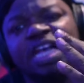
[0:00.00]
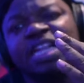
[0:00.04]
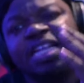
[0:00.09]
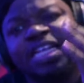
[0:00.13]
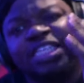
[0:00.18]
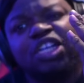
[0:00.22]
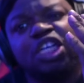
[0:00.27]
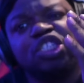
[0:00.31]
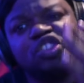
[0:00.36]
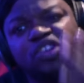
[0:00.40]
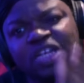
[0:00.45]

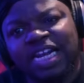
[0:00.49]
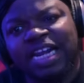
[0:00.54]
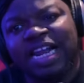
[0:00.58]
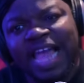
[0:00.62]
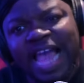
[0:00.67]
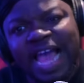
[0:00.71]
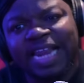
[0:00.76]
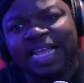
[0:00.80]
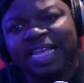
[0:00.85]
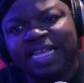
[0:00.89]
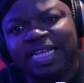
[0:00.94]
these are
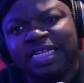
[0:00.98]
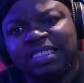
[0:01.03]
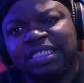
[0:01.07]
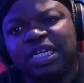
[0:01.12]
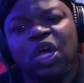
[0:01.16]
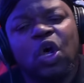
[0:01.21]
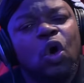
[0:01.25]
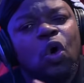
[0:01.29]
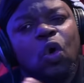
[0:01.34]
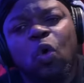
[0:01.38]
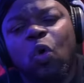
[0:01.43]
Trinidadians
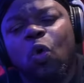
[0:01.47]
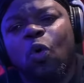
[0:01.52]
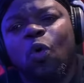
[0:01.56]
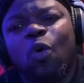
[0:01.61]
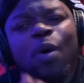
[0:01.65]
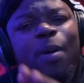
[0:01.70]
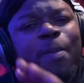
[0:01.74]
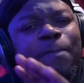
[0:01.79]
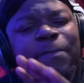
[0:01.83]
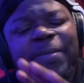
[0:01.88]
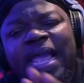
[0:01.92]
who
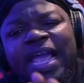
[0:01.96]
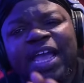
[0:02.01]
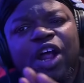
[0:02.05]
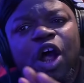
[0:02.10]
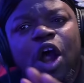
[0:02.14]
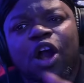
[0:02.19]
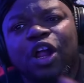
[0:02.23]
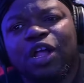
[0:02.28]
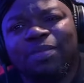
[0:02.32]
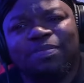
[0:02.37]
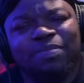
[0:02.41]
made
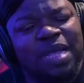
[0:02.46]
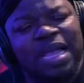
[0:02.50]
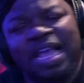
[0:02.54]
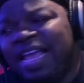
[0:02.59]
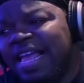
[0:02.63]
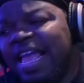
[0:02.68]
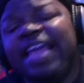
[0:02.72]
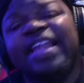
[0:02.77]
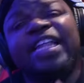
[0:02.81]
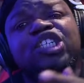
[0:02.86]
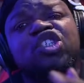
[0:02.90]
our
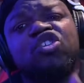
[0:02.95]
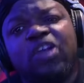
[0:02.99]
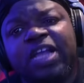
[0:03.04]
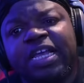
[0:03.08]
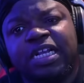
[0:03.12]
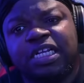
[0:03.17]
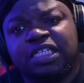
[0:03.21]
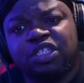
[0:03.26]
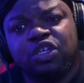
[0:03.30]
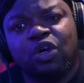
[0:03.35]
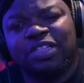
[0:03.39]
and a
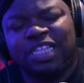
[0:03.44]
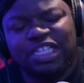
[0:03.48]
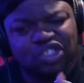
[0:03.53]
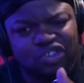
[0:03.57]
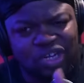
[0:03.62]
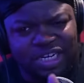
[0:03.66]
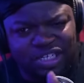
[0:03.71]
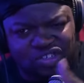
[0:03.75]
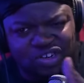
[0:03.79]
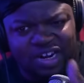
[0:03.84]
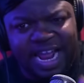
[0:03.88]
Trina too. I think
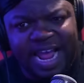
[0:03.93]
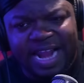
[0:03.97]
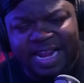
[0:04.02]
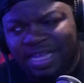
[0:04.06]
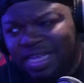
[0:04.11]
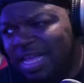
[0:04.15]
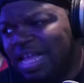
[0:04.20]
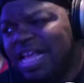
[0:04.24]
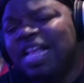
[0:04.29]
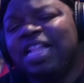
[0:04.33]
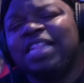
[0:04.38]
Trina
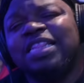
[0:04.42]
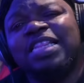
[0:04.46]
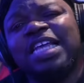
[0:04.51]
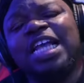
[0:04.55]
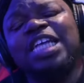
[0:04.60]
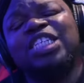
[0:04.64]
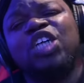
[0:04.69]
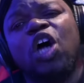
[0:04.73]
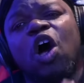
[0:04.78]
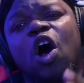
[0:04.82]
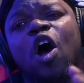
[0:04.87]
Trinidadian.
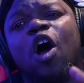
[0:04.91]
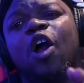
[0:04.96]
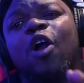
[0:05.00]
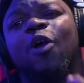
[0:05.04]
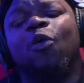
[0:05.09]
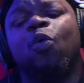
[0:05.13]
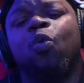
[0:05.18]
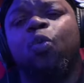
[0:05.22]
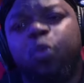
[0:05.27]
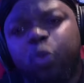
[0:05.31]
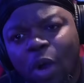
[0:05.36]
These are
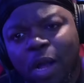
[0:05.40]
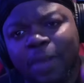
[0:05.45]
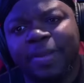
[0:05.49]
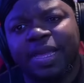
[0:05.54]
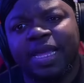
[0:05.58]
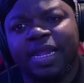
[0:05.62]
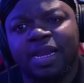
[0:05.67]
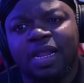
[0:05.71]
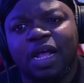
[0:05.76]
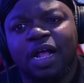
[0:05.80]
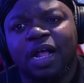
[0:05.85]

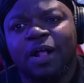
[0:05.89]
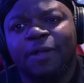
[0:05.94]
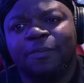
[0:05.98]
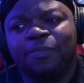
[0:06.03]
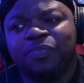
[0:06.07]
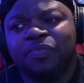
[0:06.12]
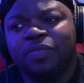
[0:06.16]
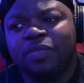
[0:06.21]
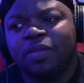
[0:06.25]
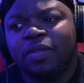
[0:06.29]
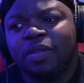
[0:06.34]
women,
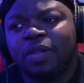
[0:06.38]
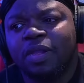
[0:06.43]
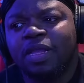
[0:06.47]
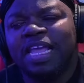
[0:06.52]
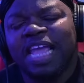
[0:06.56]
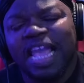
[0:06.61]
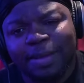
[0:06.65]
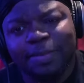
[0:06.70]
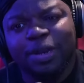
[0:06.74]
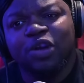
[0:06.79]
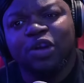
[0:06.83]

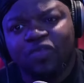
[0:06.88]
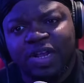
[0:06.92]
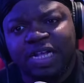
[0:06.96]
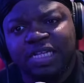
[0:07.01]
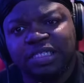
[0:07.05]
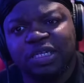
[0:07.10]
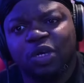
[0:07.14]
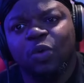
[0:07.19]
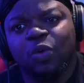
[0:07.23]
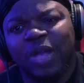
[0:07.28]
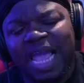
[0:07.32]

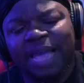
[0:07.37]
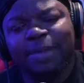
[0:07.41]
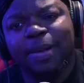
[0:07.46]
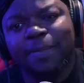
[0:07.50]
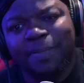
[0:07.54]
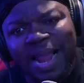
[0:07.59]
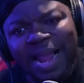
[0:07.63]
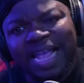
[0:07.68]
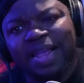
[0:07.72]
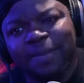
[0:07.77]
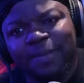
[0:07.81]
immigrants who came in
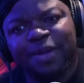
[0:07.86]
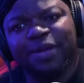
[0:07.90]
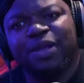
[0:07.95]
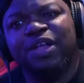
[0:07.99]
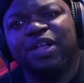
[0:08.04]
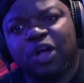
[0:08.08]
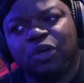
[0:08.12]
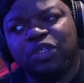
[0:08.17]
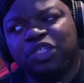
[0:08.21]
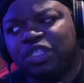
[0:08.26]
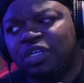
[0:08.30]
Black American
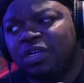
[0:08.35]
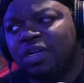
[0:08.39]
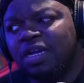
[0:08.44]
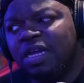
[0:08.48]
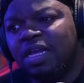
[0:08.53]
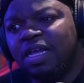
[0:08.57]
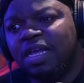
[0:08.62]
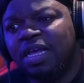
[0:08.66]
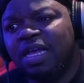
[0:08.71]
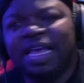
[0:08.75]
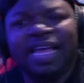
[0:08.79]
culture
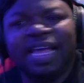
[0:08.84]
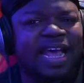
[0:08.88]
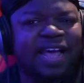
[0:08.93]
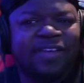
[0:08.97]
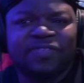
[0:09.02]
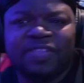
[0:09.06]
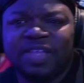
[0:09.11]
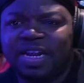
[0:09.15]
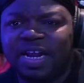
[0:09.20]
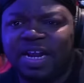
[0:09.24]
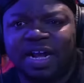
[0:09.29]
and
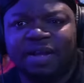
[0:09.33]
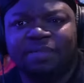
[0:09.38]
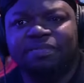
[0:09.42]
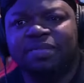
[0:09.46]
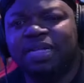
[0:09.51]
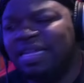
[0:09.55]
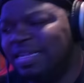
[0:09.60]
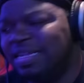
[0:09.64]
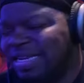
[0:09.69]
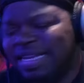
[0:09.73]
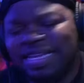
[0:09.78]
effed it up.
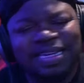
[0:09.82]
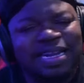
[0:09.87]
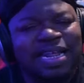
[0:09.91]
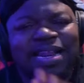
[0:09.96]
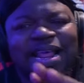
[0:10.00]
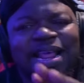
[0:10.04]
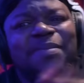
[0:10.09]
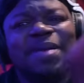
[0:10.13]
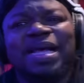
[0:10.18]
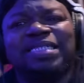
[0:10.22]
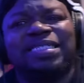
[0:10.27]
They, they,
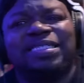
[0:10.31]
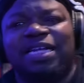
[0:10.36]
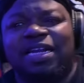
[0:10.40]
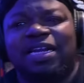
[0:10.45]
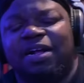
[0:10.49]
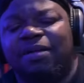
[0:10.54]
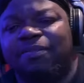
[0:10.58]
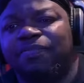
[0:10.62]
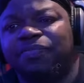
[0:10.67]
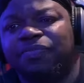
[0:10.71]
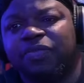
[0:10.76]
they messed it
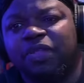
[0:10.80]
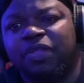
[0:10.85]
up